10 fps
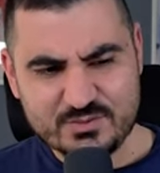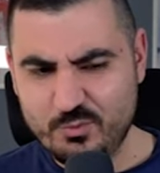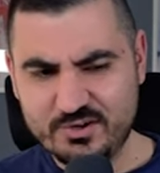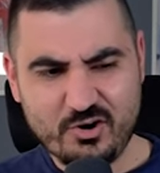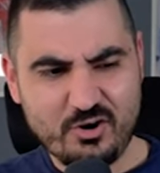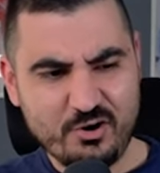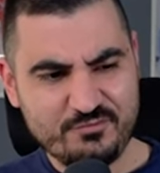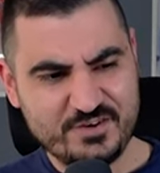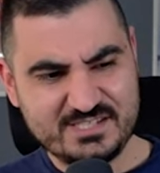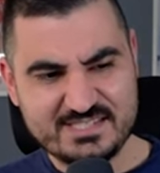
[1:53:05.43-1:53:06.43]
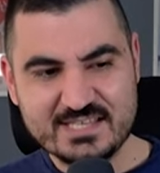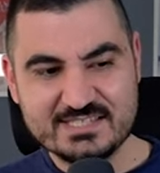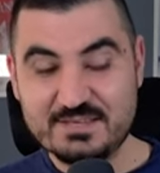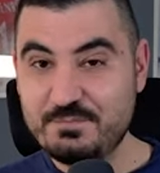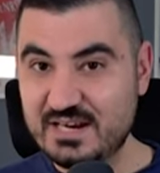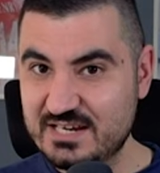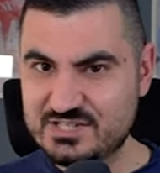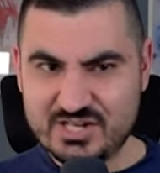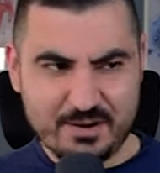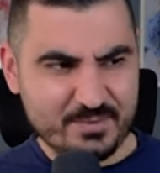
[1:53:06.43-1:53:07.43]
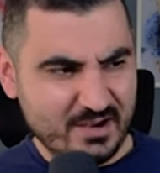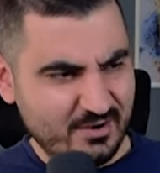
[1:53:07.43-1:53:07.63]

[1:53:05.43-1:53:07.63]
So we're gonna offer sixty million Xabi